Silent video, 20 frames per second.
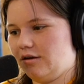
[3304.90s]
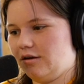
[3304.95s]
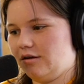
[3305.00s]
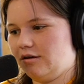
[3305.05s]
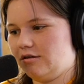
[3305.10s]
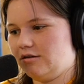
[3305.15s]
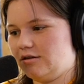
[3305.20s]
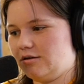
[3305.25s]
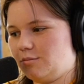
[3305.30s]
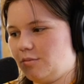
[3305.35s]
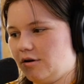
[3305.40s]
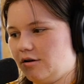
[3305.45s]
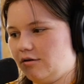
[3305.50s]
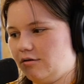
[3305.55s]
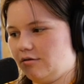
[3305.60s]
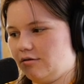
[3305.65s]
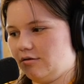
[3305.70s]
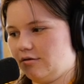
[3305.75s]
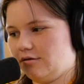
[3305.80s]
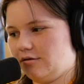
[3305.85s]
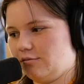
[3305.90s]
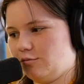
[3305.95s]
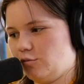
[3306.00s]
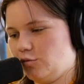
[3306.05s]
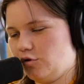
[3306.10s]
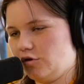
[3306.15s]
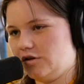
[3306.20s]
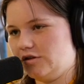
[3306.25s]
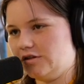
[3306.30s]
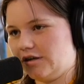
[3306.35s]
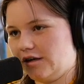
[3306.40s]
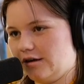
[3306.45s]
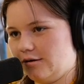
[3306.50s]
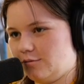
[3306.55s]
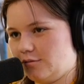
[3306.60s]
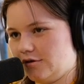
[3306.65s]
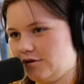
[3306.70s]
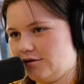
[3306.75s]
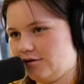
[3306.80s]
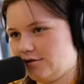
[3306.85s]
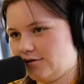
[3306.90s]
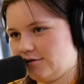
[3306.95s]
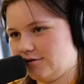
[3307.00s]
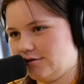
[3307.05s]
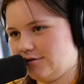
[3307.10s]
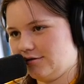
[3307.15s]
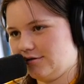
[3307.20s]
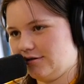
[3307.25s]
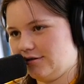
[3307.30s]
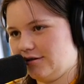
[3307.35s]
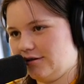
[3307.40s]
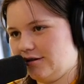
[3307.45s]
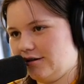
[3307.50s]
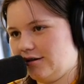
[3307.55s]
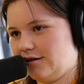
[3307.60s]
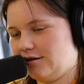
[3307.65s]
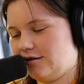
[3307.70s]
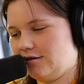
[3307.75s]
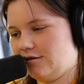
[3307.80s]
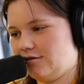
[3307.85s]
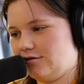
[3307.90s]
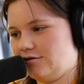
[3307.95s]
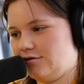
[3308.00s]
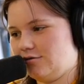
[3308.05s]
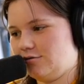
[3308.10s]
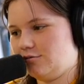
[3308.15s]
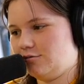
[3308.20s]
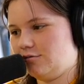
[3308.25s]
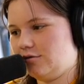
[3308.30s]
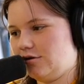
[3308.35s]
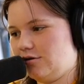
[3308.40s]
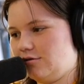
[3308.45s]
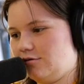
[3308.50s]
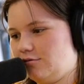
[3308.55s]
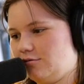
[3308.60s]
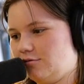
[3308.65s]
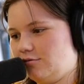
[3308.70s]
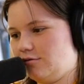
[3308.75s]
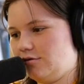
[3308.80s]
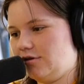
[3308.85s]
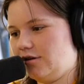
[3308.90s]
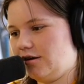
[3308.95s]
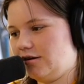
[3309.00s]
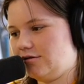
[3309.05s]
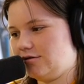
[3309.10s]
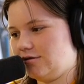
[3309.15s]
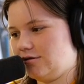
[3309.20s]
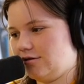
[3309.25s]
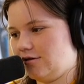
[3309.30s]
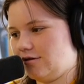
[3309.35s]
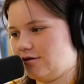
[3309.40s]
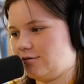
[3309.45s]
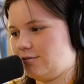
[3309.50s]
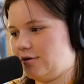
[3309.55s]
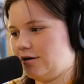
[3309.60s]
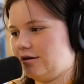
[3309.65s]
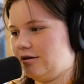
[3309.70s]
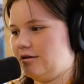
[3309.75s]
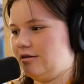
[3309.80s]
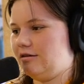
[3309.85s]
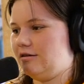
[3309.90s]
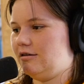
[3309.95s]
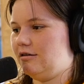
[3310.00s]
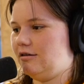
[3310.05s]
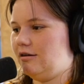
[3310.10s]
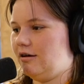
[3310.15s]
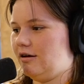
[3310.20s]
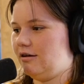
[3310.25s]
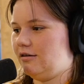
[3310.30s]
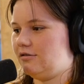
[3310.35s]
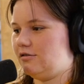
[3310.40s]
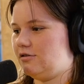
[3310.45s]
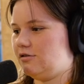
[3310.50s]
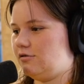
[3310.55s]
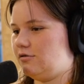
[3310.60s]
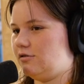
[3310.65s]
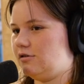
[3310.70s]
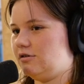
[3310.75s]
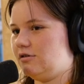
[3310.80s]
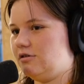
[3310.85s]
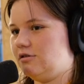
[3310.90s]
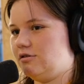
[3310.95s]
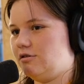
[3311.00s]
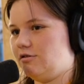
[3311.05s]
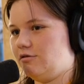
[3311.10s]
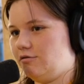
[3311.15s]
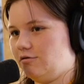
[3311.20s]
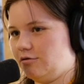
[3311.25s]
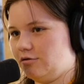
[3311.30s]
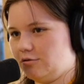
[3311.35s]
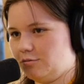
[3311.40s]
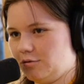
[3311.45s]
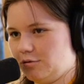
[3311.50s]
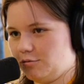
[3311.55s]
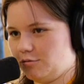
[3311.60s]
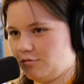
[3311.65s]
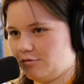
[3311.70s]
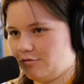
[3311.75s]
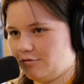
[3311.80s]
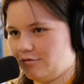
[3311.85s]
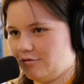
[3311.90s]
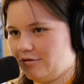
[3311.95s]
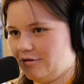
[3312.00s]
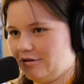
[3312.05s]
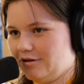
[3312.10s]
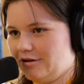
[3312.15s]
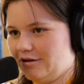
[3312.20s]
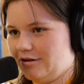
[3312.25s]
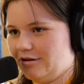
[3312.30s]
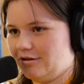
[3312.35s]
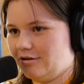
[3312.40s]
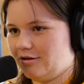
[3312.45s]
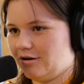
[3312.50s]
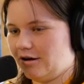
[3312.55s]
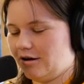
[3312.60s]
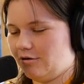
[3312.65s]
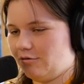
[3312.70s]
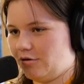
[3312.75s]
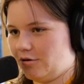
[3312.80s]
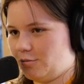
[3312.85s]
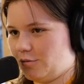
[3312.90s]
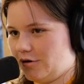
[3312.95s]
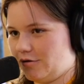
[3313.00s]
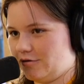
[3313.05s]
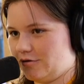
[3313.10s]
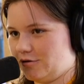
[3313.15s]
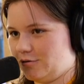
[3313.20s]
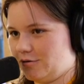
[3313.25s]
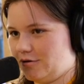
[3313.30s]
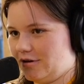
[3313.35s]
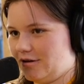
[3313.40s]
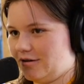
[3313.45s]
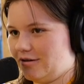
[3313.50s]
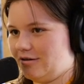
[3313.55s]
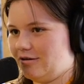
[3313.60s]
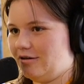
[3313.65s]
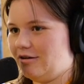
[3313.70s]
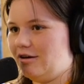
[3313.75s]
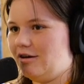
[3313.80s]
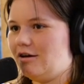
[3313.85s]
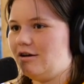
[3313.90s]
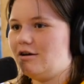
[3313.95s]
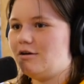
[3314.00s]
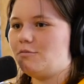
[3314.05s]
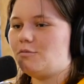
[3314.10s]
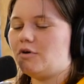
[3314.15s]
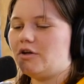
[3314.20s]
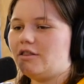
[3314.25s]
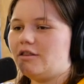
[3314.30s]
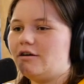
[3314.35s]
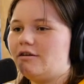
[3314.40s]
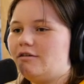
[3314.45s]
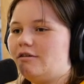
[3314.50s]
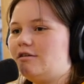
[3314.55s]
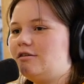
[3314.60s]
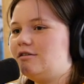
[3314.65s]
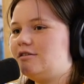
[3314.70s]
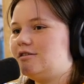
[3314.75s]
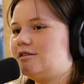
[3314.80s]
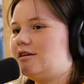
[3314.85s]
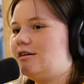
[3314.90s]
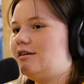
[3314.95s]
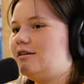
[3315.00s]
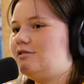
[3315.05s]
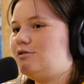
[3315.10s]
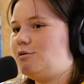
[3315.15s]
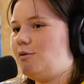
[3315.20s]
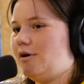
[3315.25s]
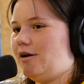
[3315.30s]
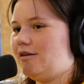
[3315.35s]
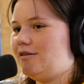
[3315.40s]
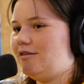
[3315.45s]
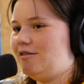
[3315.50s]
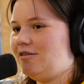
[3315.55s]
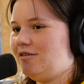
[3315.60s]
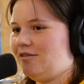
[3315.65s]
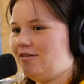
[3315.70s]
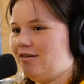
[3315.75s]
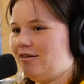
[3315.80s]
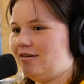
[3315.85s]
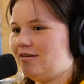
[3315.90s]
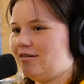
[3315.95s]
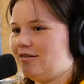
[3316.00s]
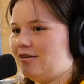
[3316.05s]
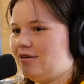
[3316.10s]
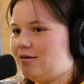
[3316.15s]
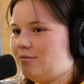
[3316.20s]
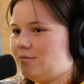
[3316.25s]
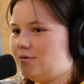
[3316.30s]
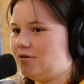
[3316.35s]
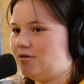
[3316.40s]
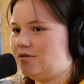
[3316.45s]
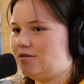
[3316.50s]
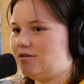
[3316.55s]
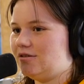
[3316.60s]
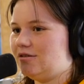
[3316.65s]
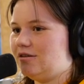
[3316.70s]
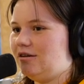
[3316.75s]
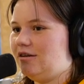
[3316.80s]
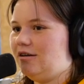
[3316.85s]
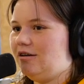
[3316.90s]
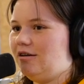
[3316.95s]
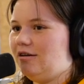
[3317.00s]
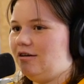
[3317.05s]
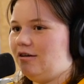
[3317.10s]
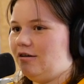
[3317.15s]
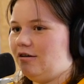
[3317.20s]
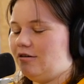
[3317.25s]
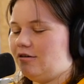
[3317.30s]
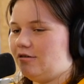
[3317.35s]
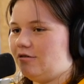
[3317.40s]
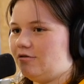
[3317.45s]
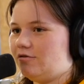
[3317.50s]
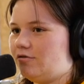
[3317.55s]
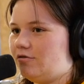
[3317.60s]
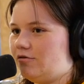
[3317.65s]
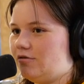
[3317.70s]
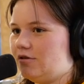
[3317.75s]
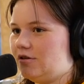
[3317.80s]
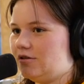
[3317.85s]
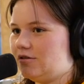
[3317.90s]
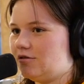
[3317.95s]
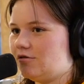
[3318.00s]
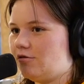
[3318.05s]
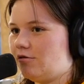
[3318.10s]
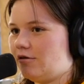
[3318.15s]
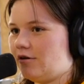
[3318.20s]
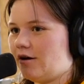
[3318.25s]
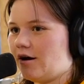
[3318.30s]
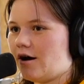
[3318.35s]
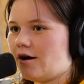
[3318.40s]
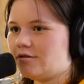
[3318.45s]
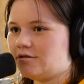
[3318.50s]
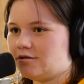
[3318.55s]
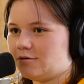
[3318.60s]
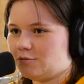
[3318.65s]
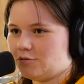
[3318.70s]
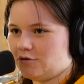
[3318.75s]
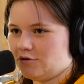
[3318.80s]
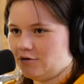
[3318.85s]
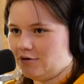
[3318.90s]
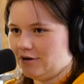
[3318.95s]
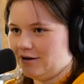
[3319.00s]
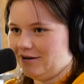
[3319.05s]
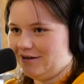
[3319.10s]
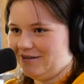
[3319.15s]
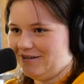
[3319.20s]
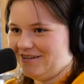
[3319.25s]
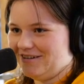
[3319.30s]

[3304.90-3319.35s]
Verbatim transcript: and it's about Moody's campus and we would like to talk about it not so it is hurtful to people. I want to preface with that. But there is a trend on campus of this little gossip train